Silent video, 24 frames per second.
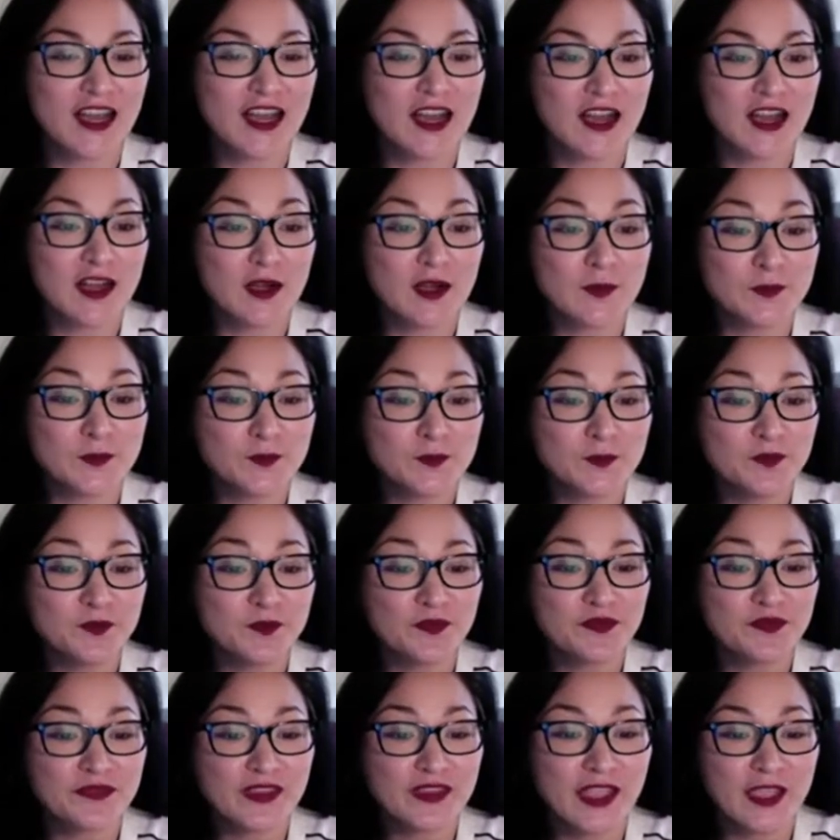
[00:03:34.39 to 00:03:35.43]
And
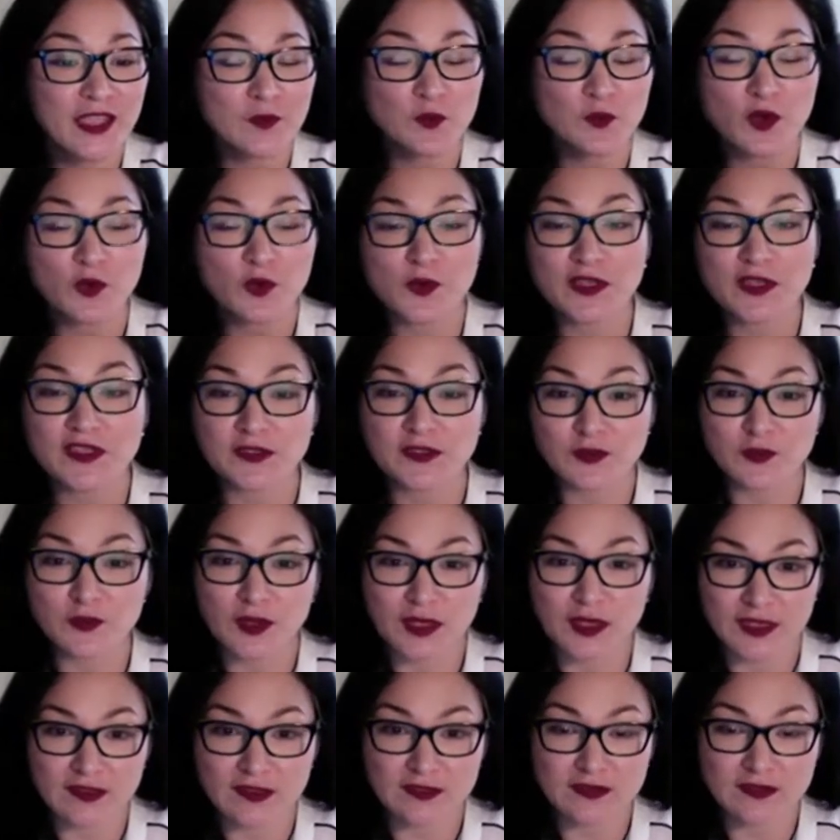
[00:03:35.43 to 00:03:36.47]
what we do
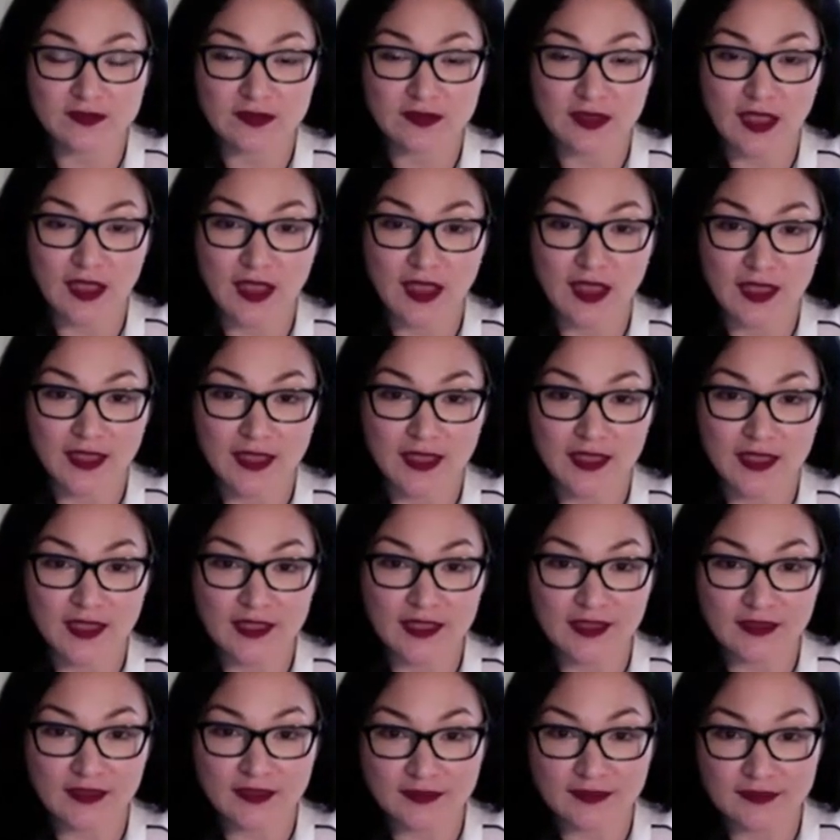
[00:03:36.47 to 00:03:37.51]
is
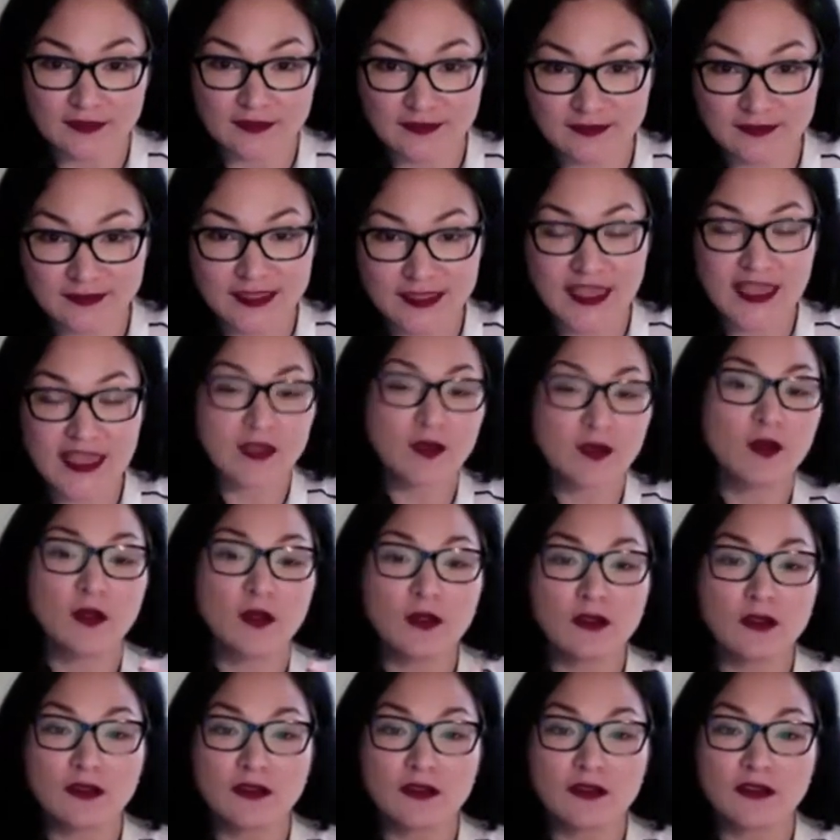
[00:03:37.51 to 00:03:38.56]
I take
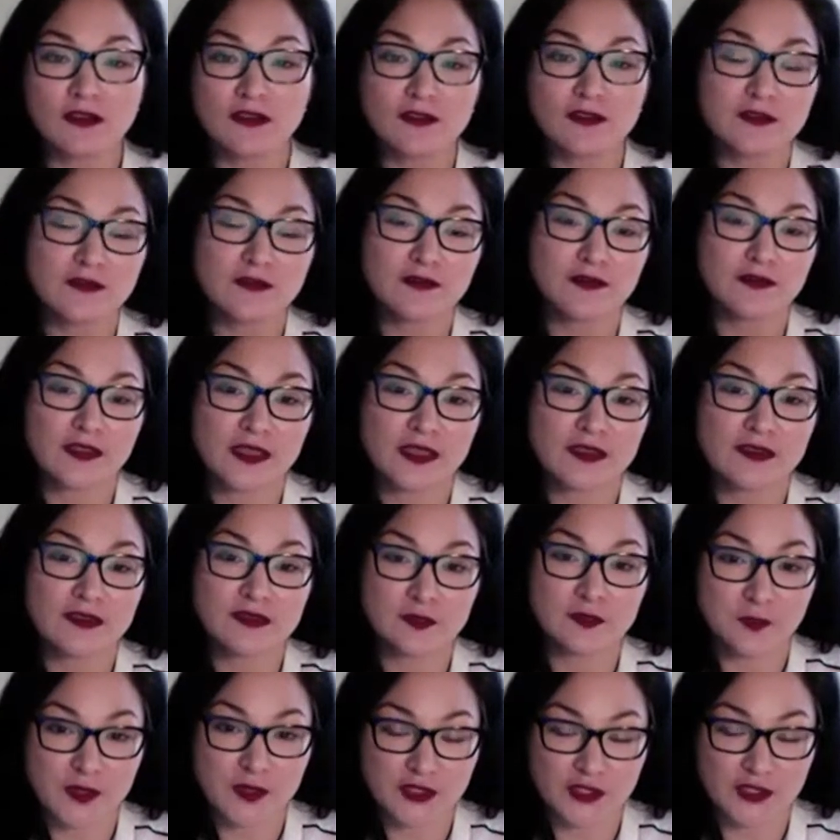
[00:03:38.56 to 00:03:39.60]
all of the
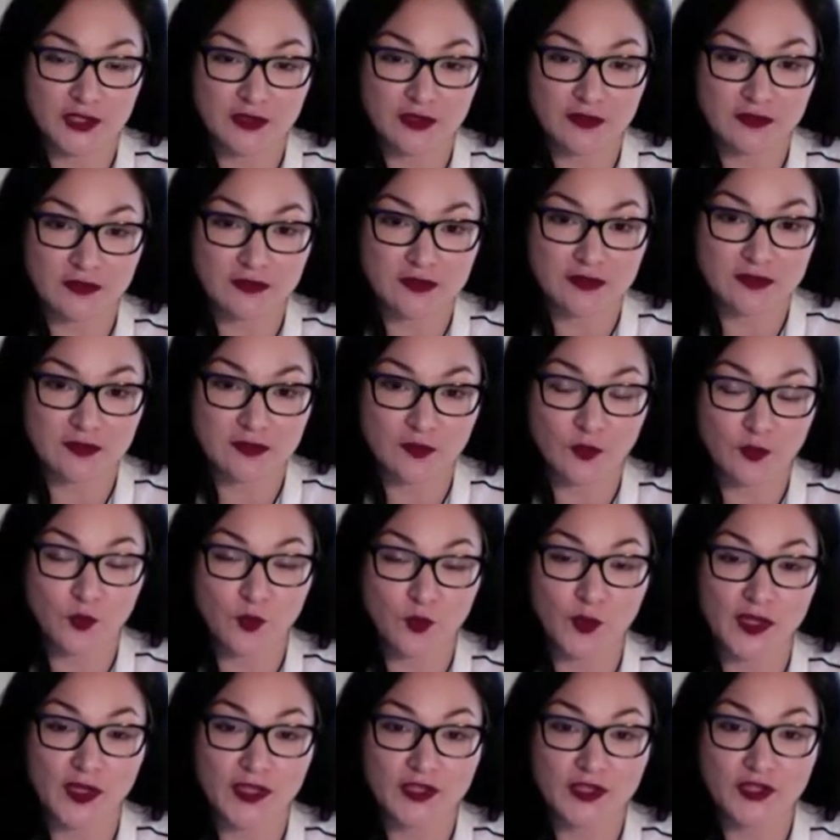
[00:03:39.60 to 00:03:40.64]
submissions,
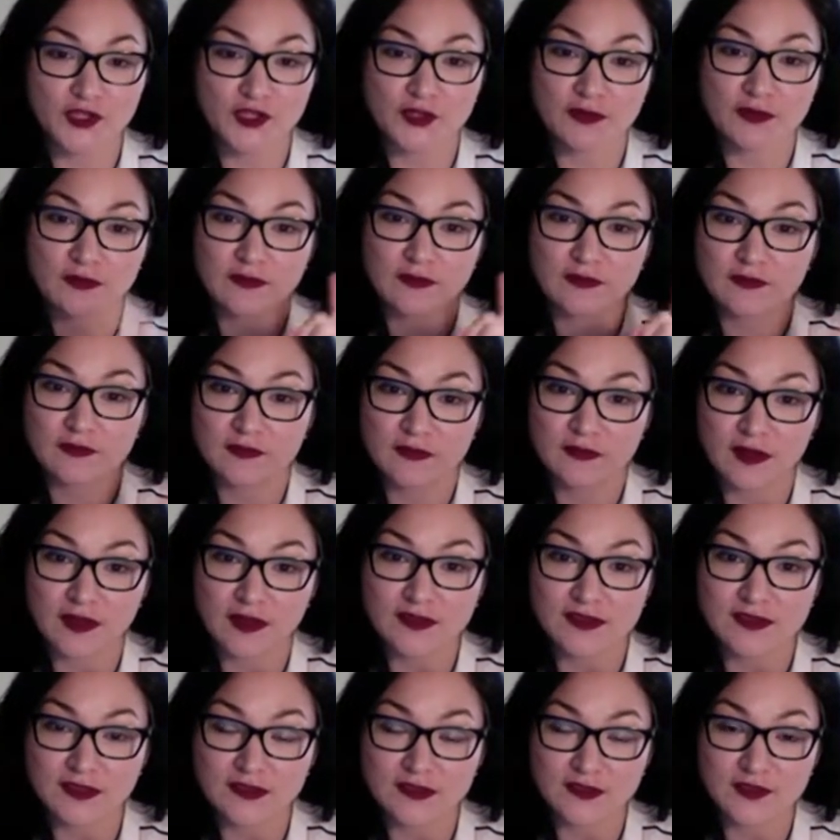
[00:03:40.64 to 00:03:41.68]
which I
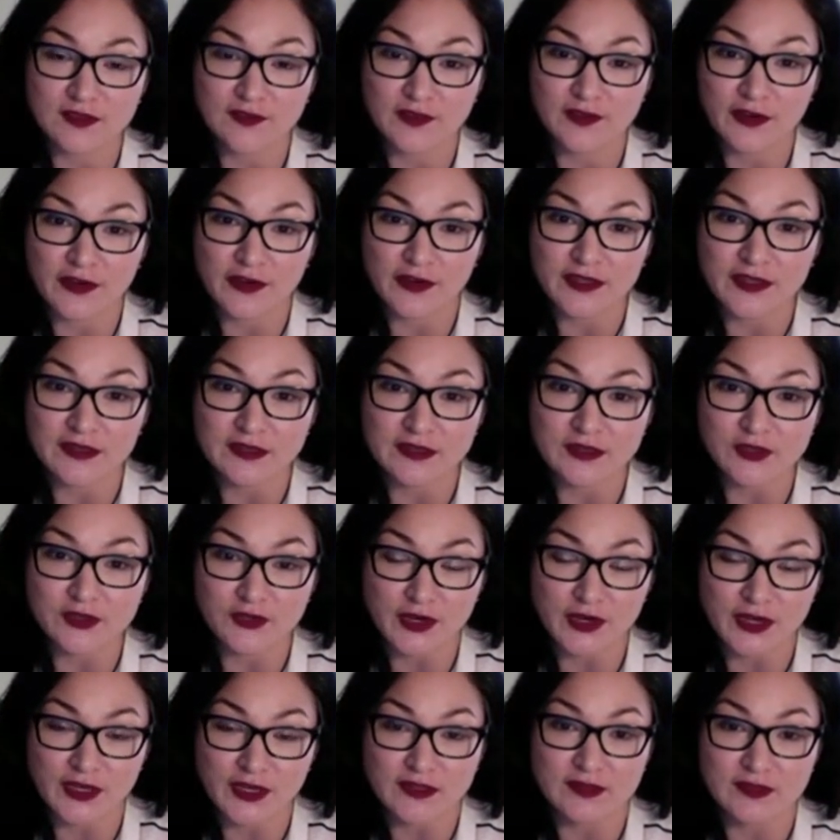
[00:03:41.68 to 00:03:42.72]
stuck to the very
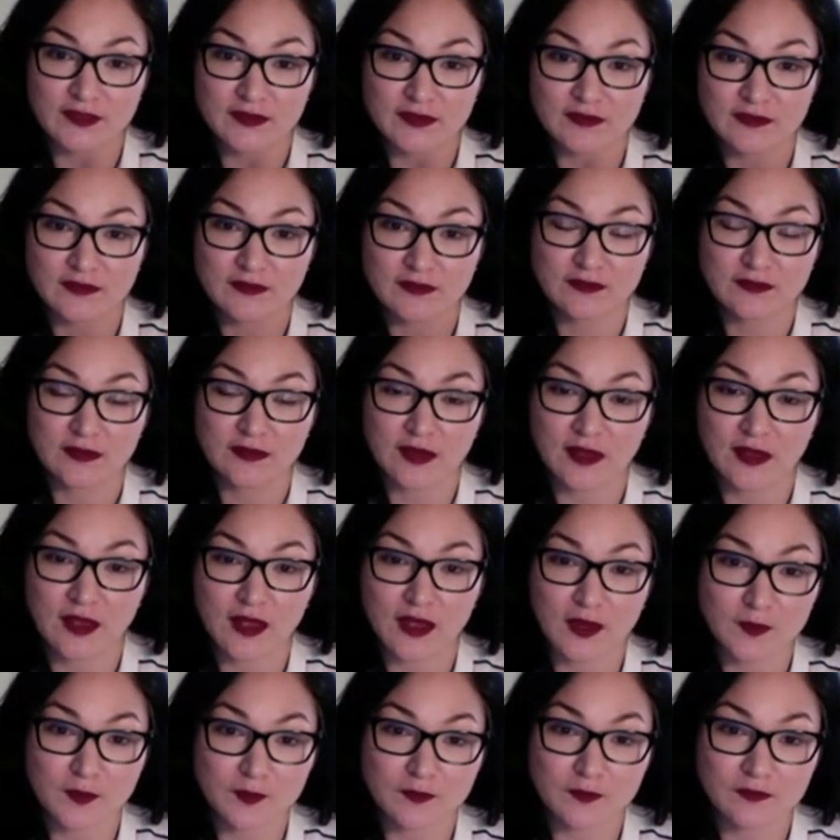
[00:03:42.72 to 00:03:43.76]
strict
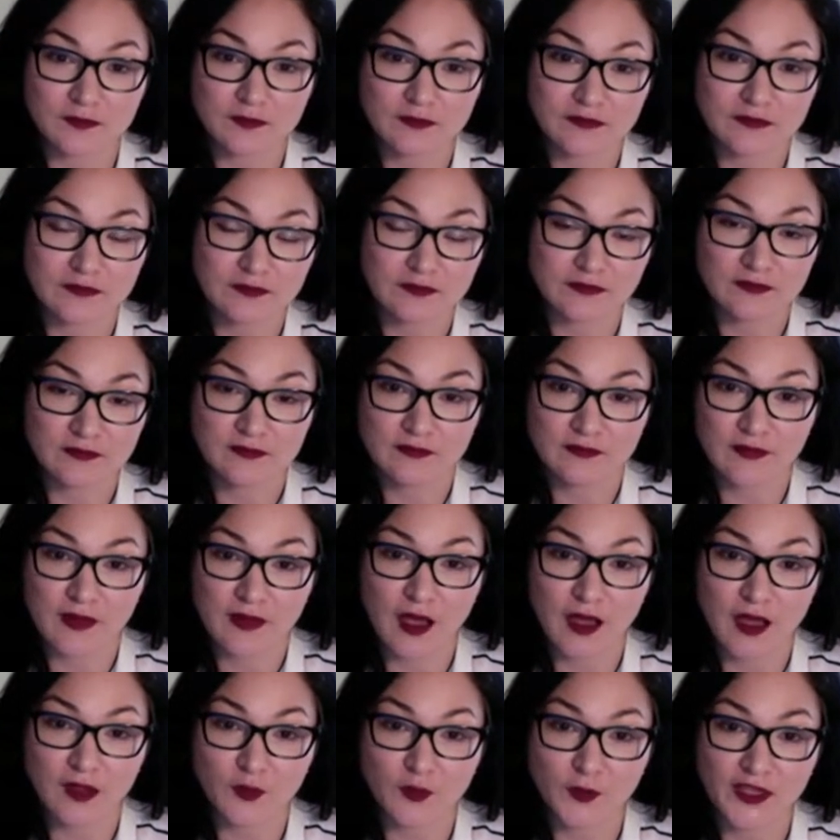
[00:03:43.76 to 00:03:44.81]

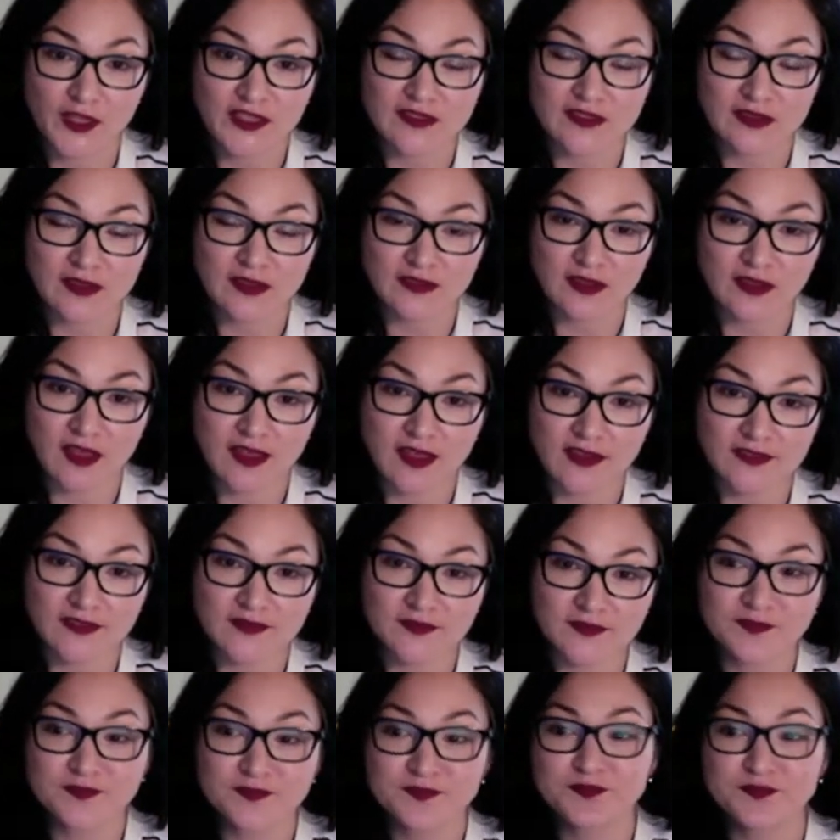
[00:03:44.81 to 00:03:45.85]
Halloween
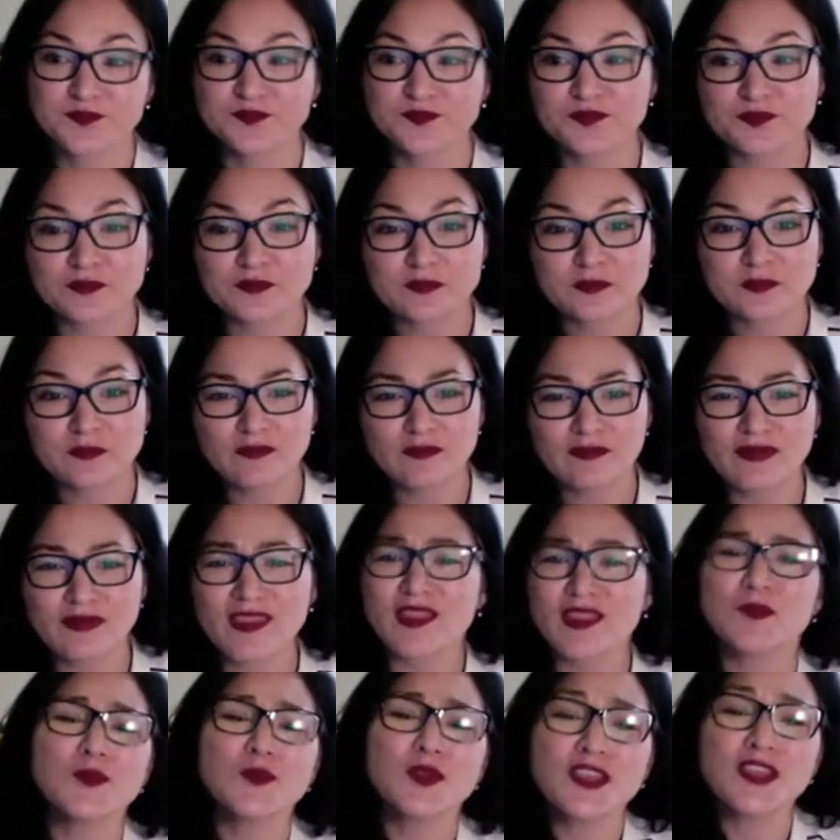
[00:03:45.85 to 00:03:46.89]
deadline
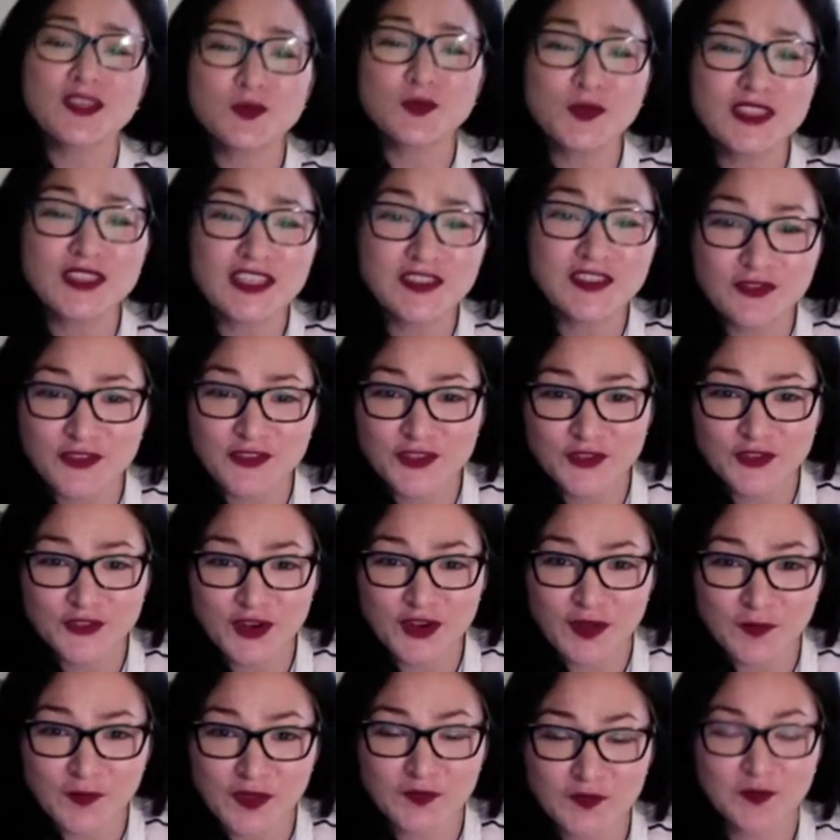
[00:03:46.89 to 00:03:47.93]
because we live for the
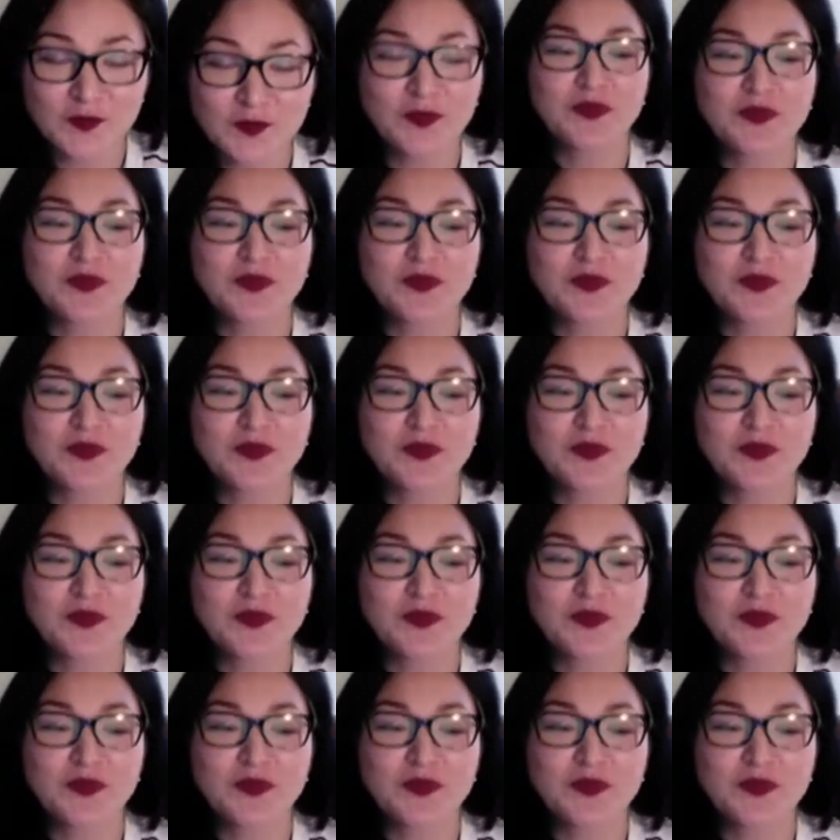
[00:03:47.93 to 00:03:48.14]
drama.